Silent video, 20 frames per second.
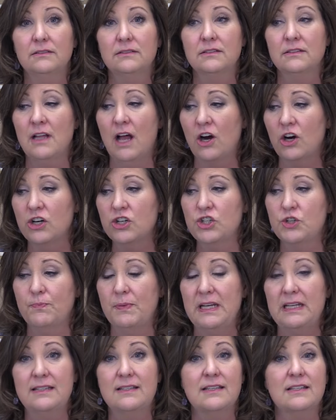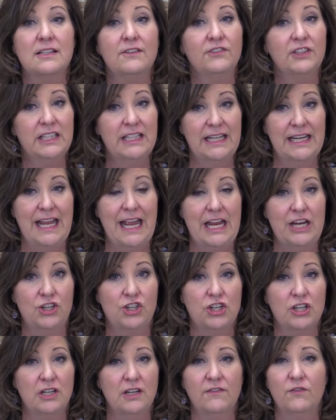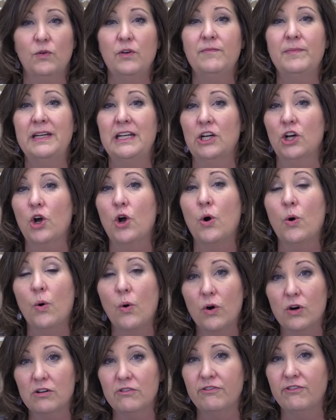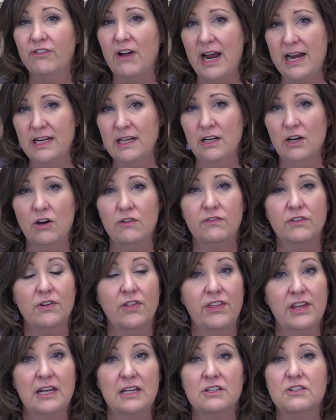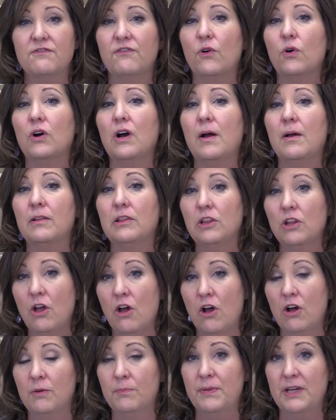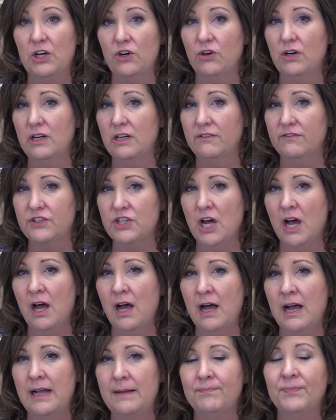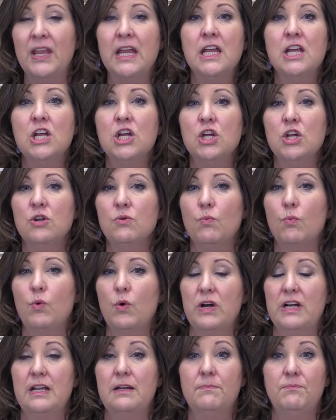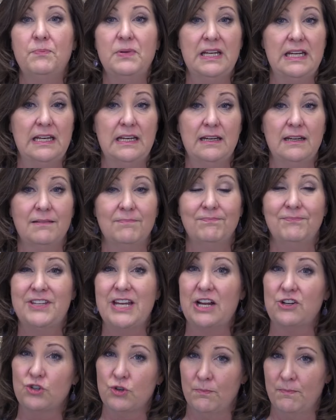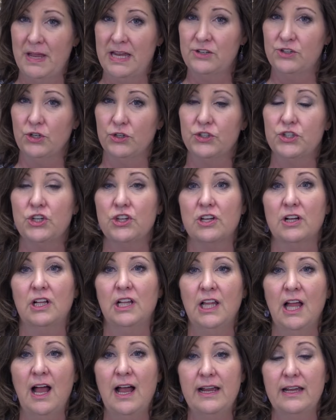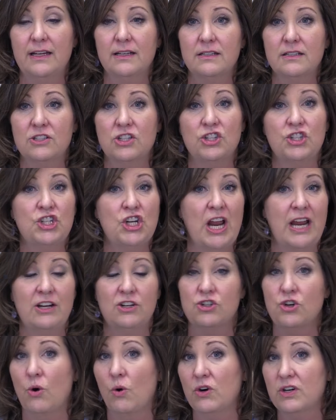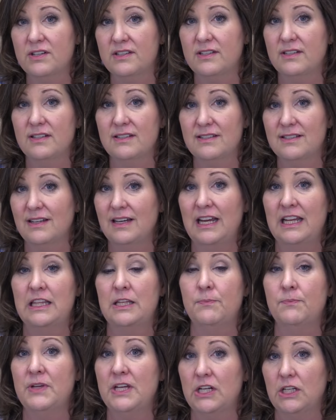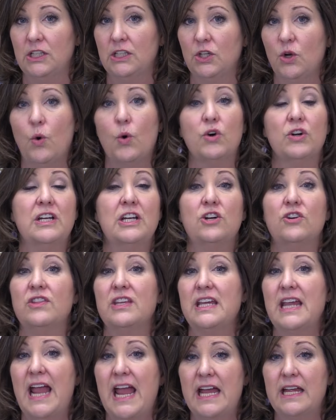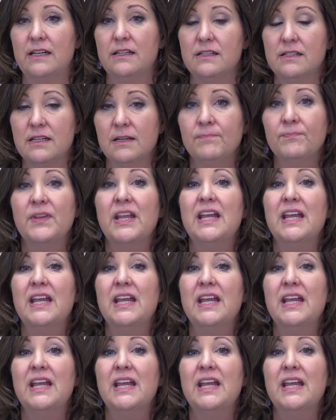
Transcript: large pieces of litigation, if we've been in court fighting over things for a long period of time, would it be detrimental to the client to change horses in the middle or near the end?